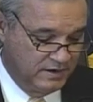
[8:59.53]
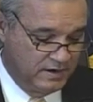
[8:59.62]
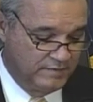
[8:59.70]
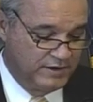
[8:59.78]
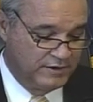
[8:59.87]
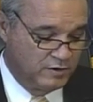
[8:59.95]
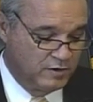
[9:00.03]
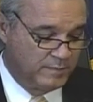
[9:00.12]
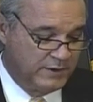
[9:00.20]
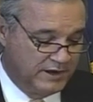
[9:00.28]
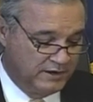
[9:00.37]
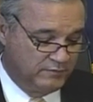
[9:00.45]
of a
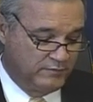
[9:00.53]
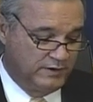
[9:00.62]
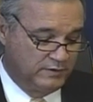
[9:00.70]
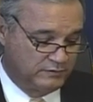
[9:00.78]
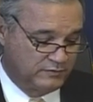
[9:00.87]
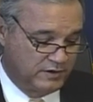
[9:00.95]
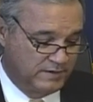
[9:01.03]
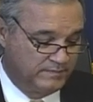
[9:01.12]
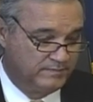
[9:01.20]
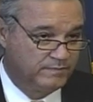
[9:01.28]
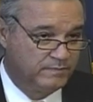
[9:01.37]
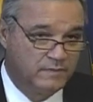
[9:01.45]
European field
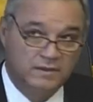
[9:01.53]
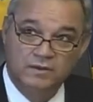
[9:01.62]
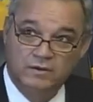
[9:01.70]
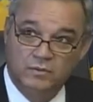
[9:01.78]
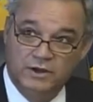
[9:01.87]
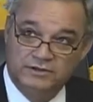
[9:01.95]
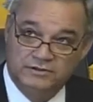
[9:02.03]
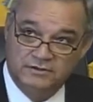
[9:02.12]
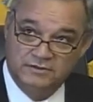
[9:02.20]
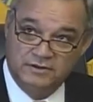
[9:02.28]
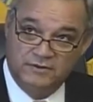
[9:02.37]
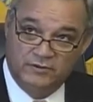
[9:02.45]
trip,
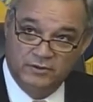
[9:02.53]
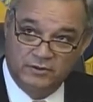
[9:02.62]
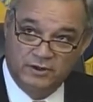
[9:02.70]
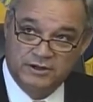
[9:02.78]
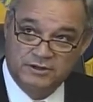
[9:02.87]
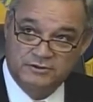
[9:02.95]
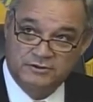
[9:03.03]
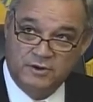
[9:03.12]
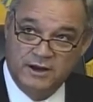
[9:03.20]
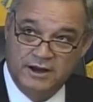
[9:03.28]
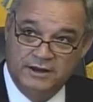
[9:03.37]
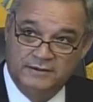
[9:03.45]
which, if you look at the
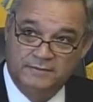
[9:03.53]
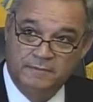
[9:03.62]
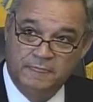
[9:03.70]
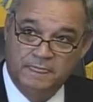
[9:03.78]
screen,